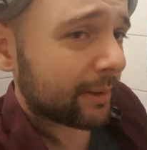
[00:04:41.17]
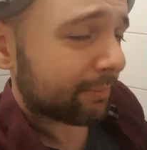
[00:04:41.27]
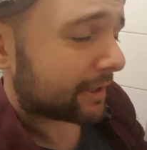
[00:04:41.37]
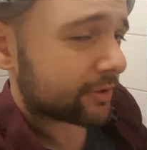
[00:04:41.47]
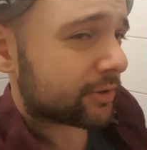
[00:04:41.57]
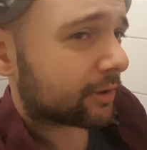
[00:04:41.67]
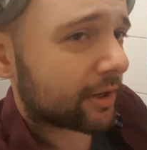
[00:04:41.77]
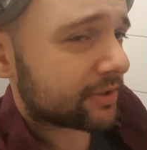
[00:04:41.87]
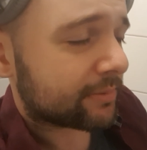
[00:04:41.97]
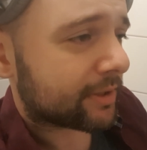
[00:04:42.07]
Because your
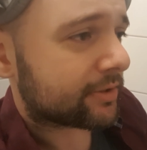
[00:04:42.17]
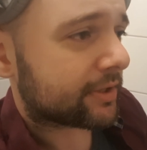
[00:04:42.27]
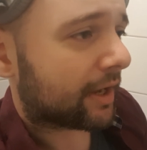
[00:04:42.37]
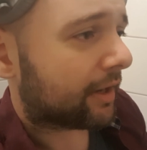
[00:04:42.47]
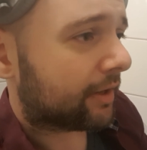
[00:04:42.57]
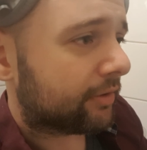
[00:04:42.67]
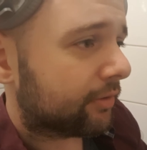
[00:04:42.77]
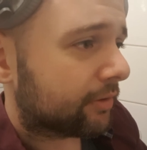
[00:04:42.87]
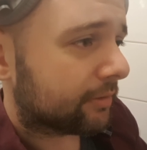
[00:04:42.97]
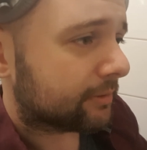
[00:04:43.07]
customers and
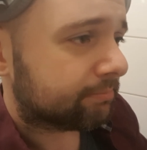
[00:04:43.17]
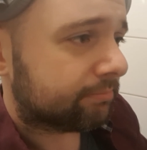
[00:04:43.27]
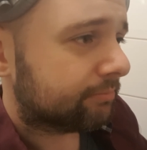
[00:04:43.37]
your